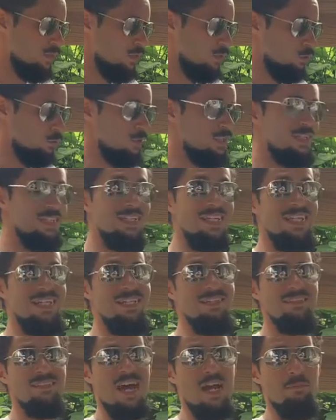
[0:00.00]
Really
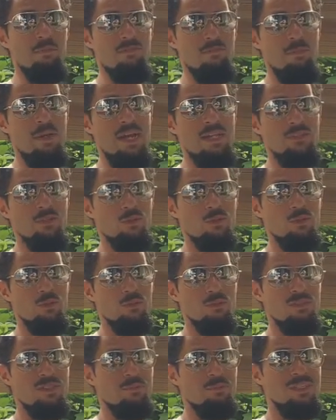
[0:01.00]
any type of
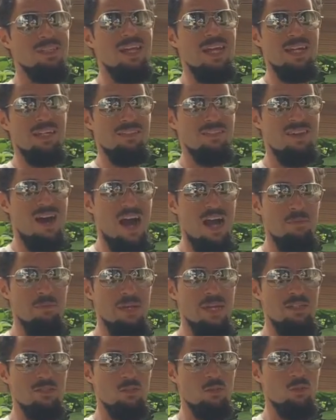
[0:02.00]
basil, something like a Thai
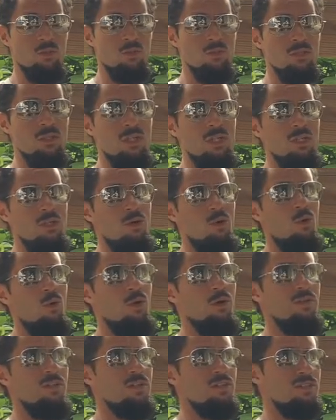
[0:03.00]
basil,
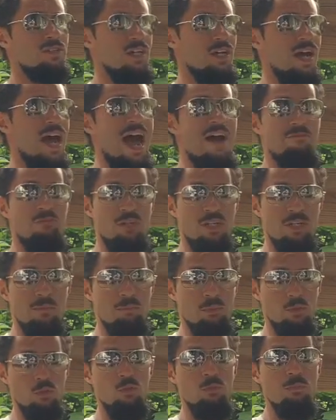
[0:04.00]
or there's African
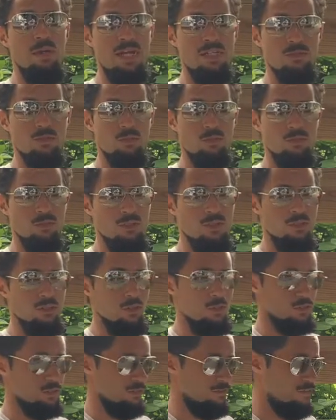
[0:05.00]
blue basil.
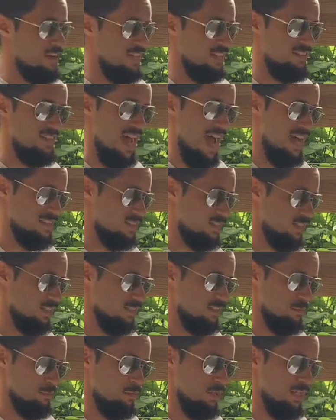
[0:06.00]
Those are fantastic
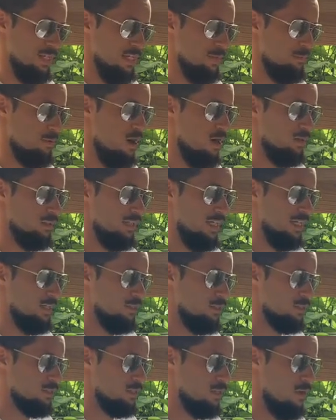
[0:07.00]
to bring in
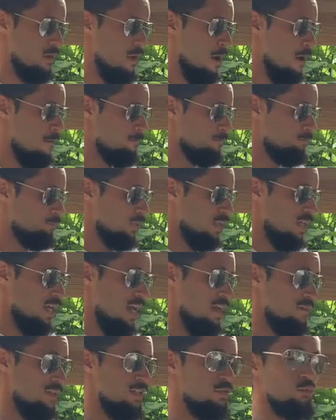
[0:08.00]
pollinators.
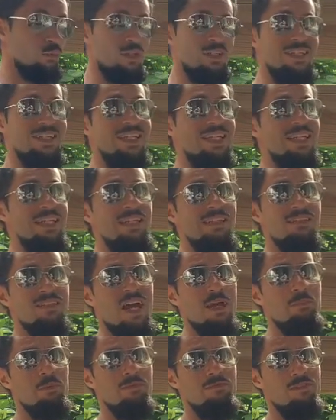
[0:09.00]
And then really any
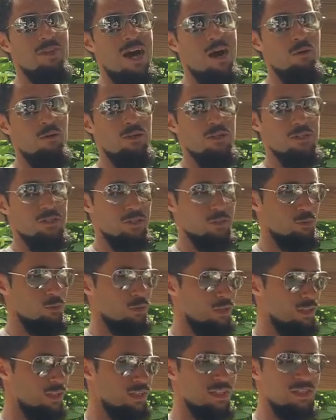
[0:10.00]
type of flowers. You
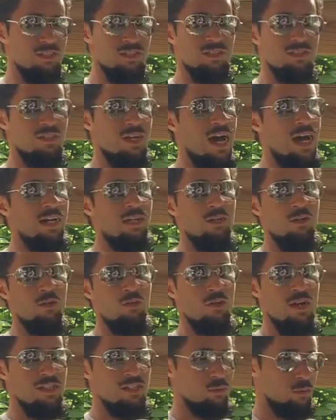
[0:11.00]
really can just kind of go
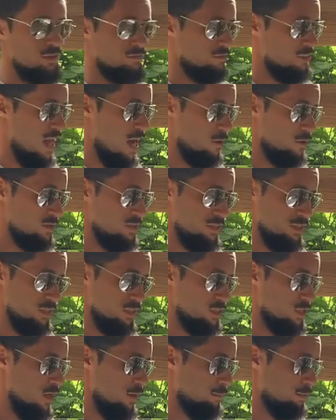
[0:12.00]
crazy with flowers and
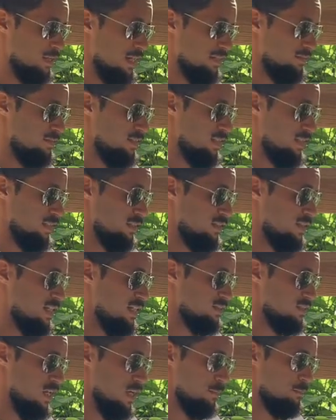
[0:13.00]
just start planting
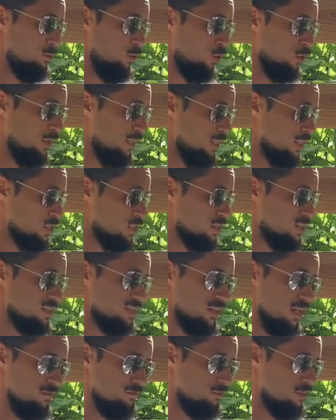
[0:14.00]
things like borage,
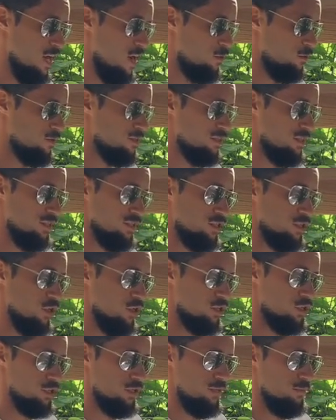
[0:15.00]
sunflowers,
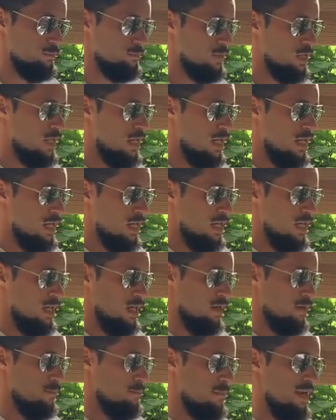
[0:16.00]
nasturtium,
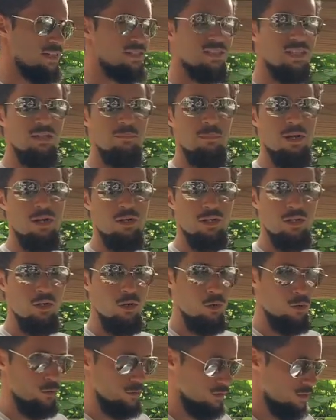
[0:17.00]
Mexican
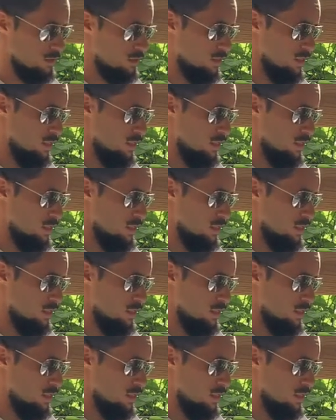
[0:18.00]
marigold,